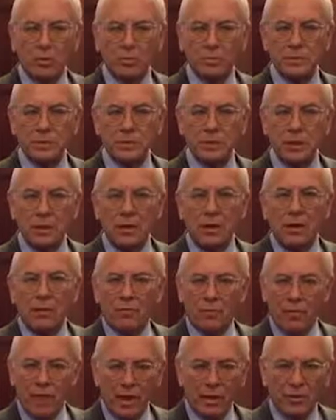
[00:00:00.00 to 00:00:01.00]
programs
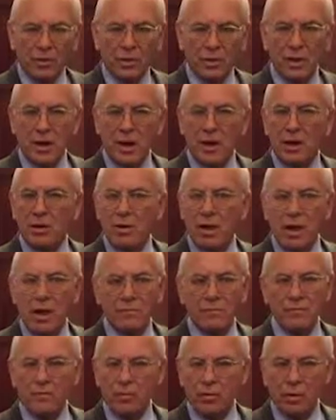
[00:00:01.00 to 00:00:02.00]
for
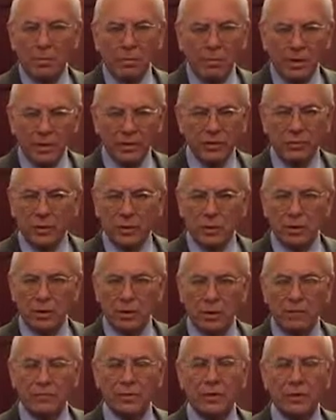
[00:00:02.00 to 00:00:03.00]
healthcare and for a plethora
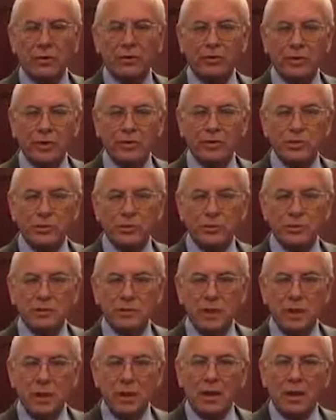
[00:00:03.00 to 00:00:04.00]
of other
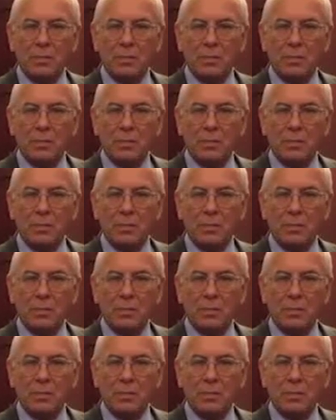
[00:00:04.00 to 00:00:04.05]
issues.